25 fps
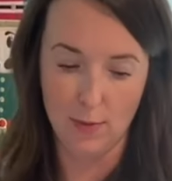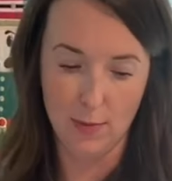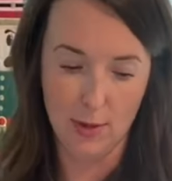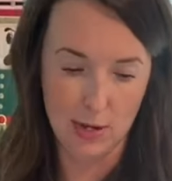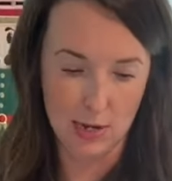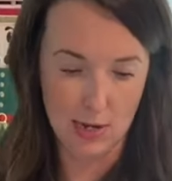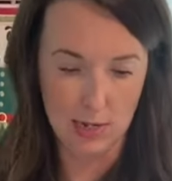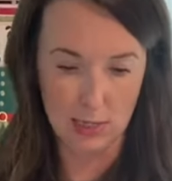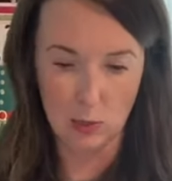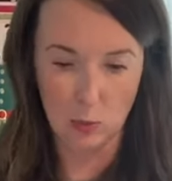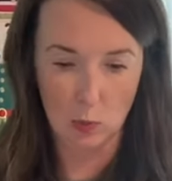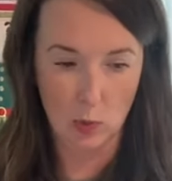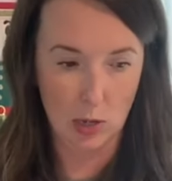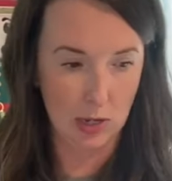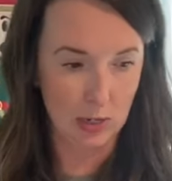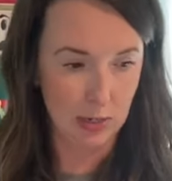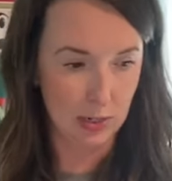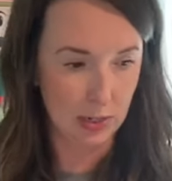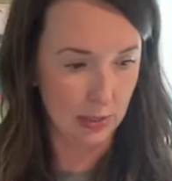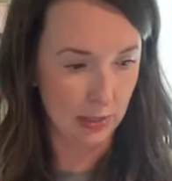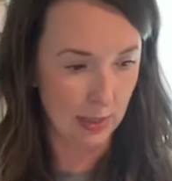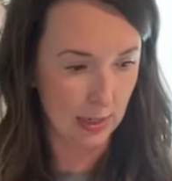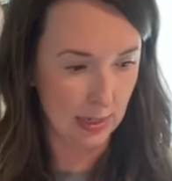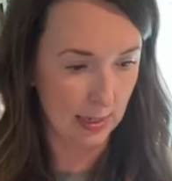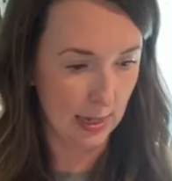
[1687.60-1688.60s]
ribbon as well,
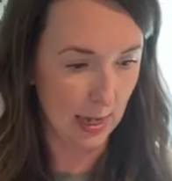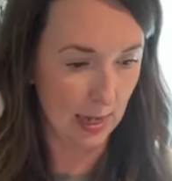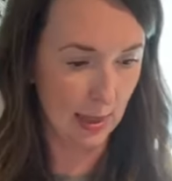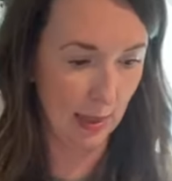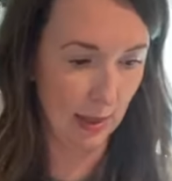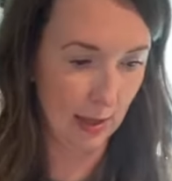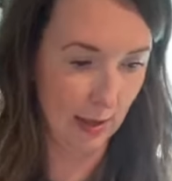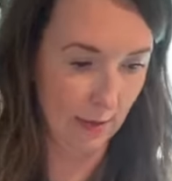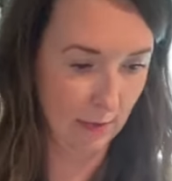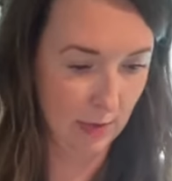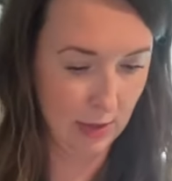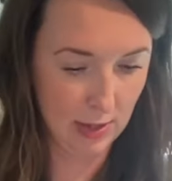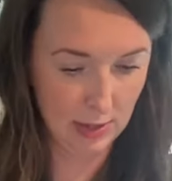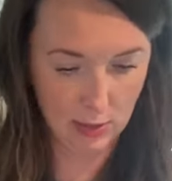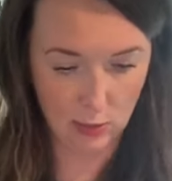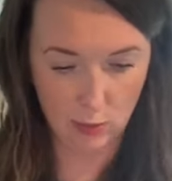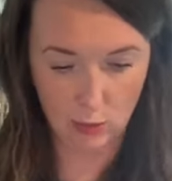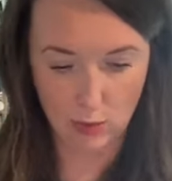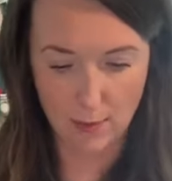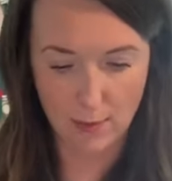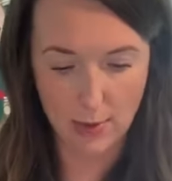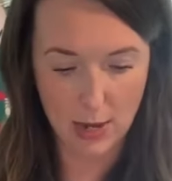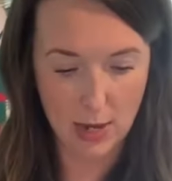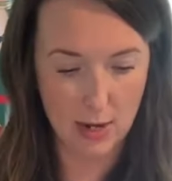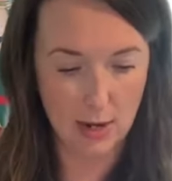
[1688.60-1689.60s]
just because I love
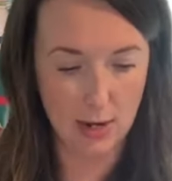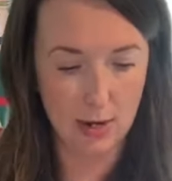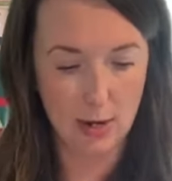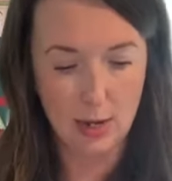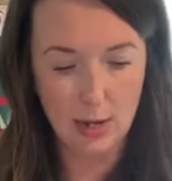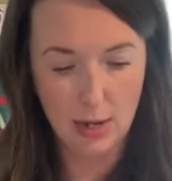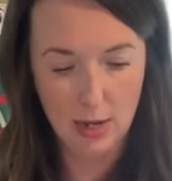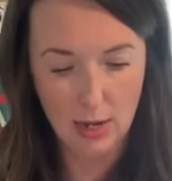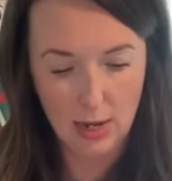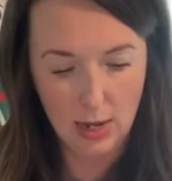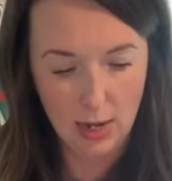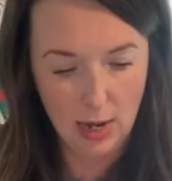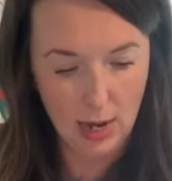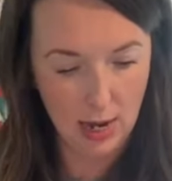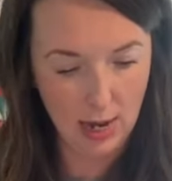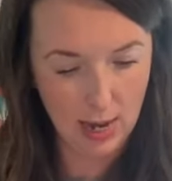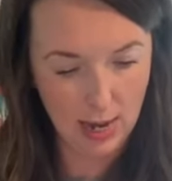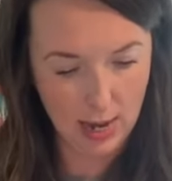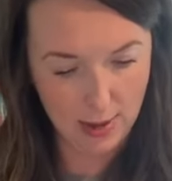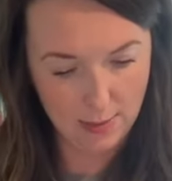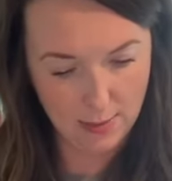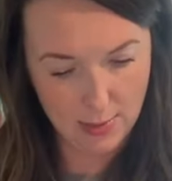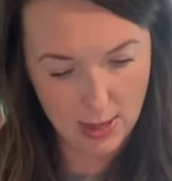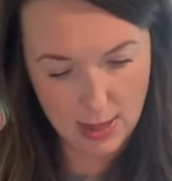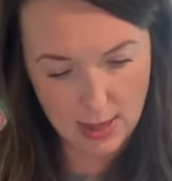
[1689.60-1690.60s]
this ribbon.
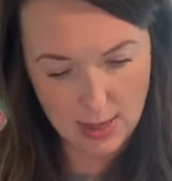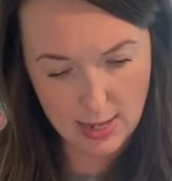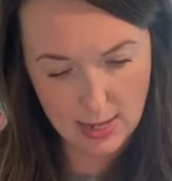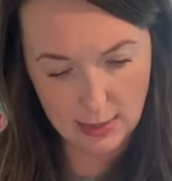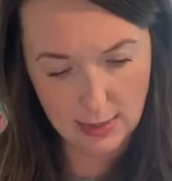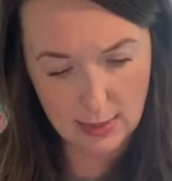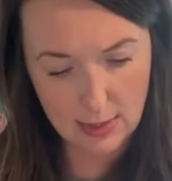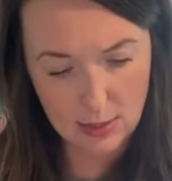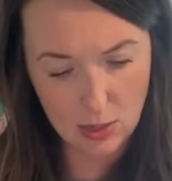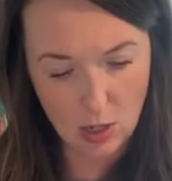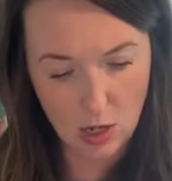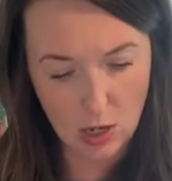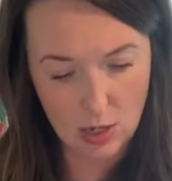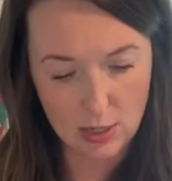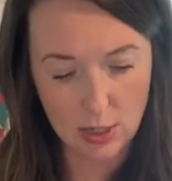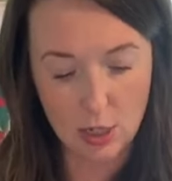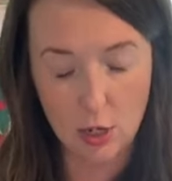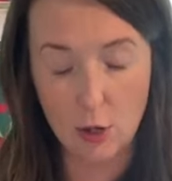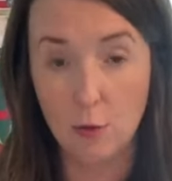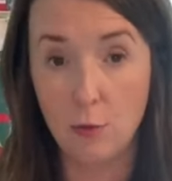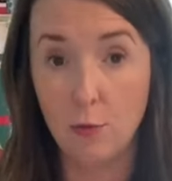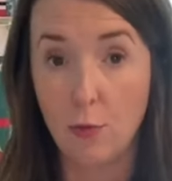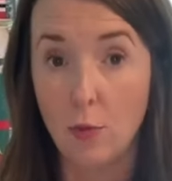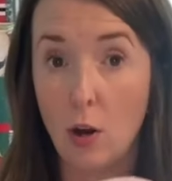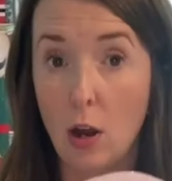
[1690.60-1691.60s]
This is
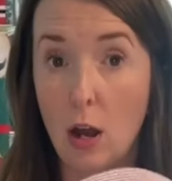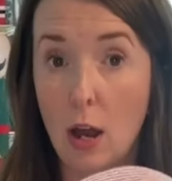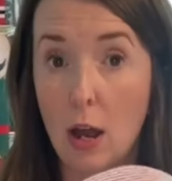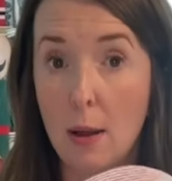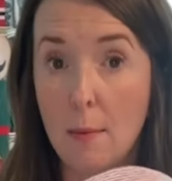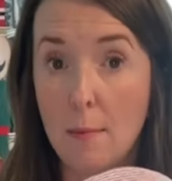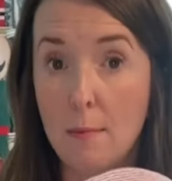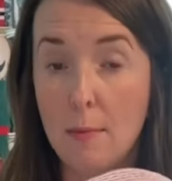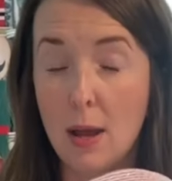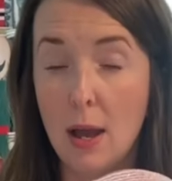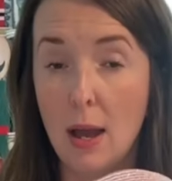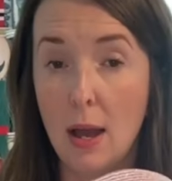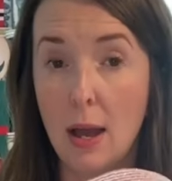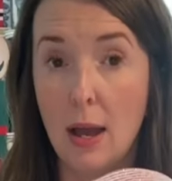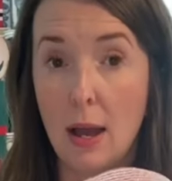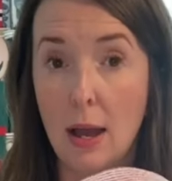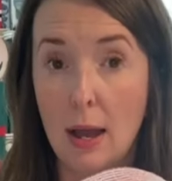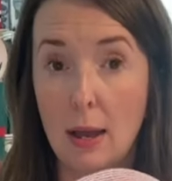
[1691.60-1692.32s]
also from